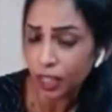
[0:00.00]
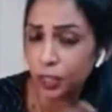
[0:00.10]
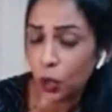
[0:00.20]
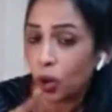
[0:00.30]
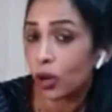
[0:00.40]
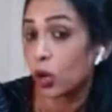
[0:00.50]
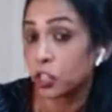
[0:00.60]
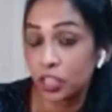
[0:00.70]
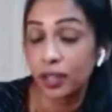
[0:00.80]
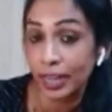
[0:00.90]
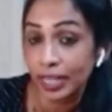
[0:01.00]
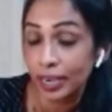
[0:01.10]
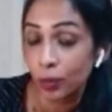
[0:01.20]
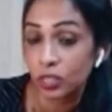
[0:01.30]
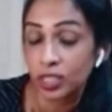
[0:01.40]
Your logic
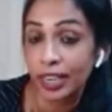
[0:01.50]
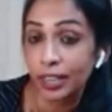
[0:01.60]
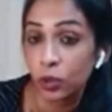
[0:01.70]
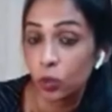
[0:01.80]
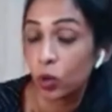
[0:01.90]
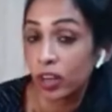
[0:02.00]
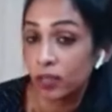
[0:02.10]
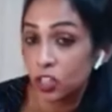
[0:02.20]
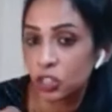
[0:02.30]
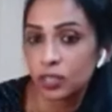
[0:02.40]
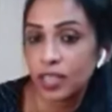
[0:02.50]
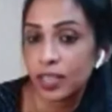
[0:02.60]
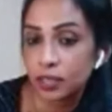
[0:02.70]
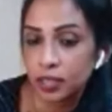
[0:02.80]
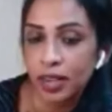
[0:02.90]
right now is telling you whatever she's
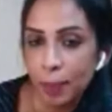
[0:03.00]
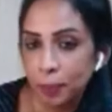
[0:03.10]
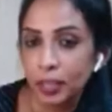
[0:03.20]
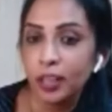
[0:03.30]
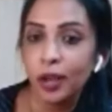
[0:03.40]
saying is crap.